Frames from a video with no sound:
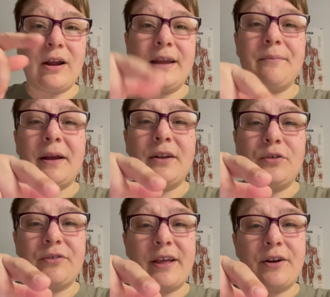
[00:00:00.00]
in my
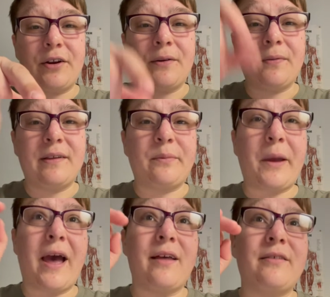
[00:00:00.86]
newsletter this
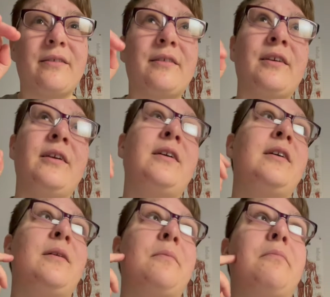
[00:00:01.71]
past
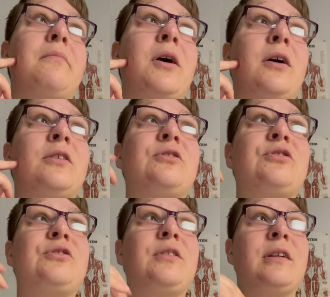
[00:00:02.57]

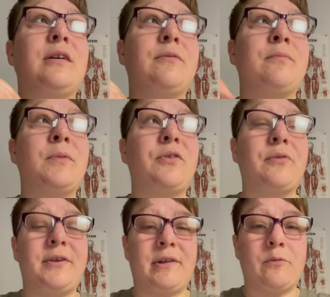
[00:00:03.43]
March, the most
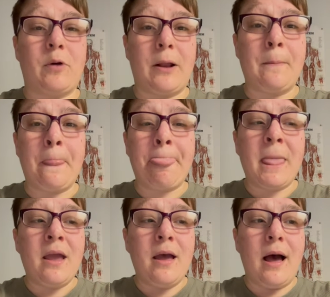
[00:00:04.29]
recent one,
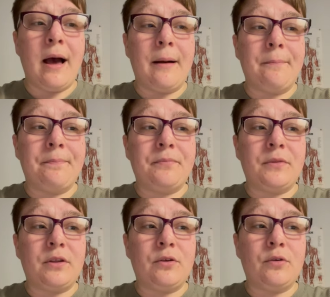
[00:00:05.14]

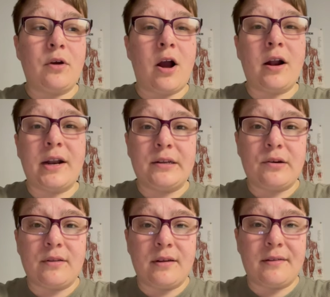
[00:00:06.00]
you already
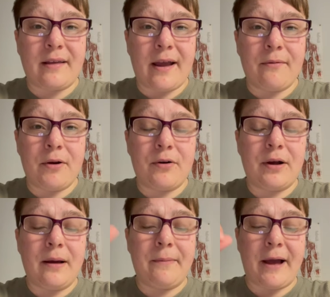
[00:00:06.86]
know this. I wrote
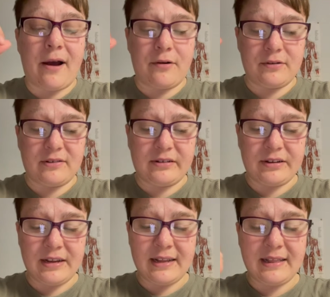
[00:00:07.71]
about
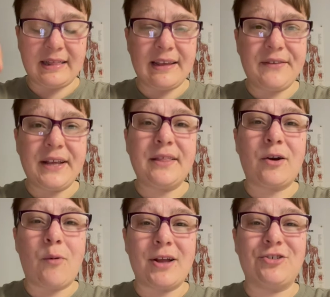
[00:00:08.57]
living the
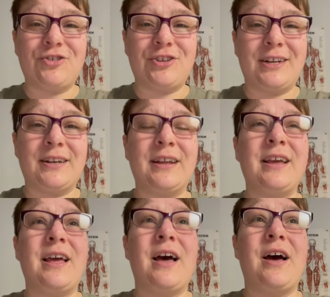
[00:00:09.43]
question.
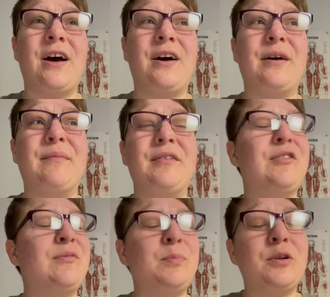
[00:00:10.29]

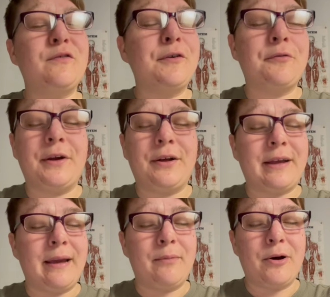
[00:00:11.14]
It's a beautiful
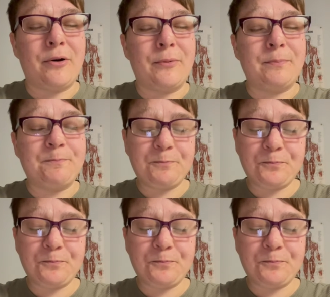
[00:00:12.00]
Rilke poem